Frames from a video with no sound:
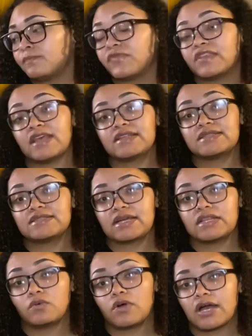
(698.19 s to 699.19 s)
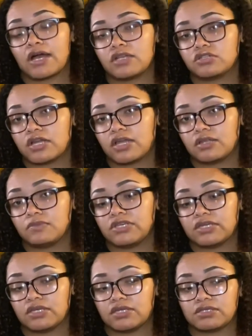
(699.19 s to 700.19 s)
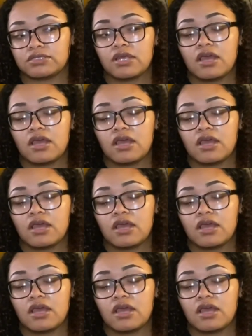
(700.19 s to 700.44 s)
and that's exactly why I tried it, because